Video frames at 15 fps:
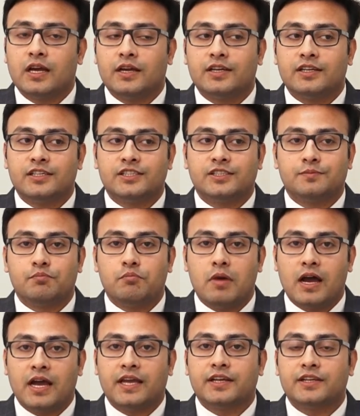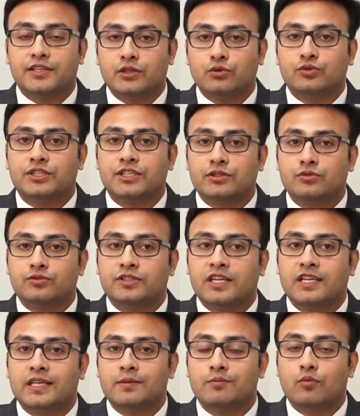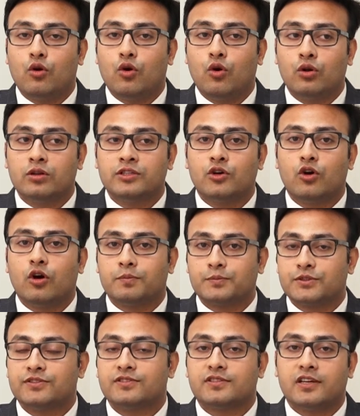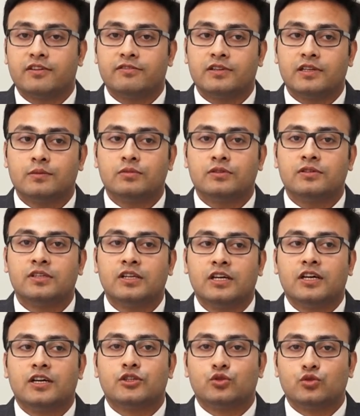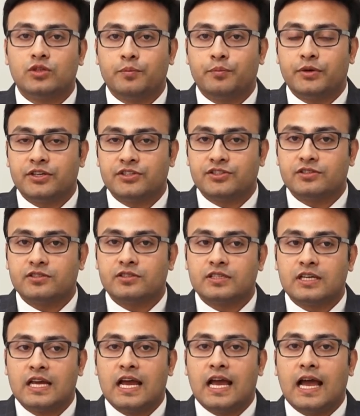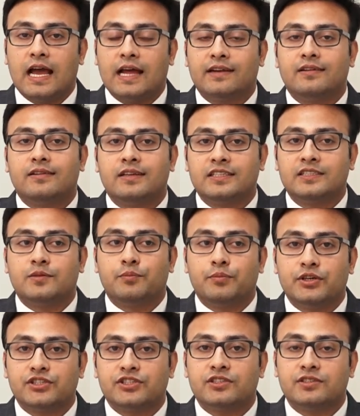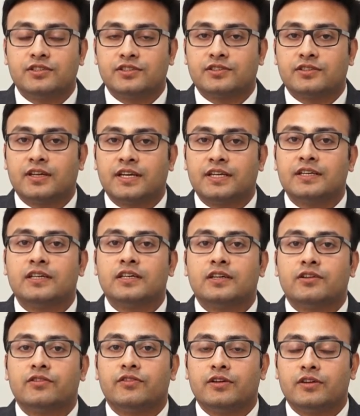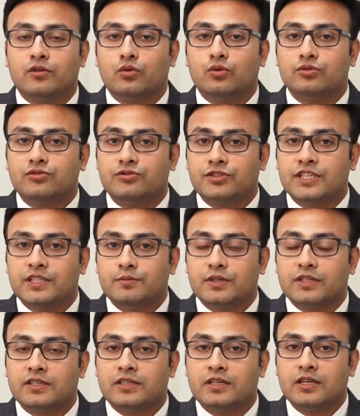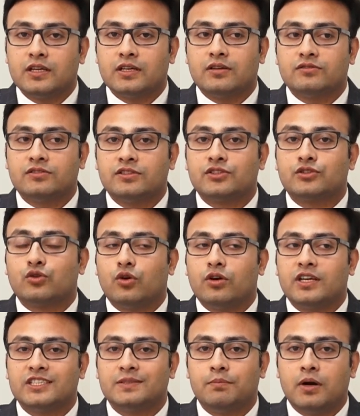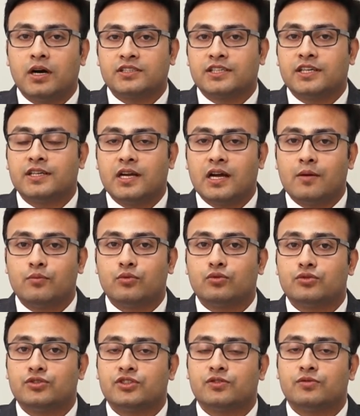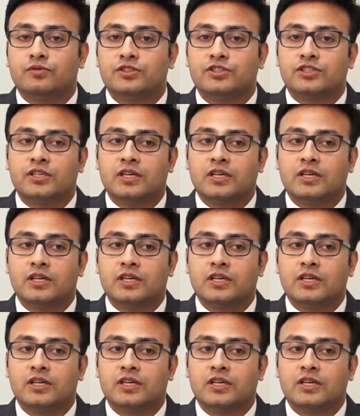It is my duty to tell him all the options available to the patient and let the patient decide their own treatment. Now, this is called as basket approach, which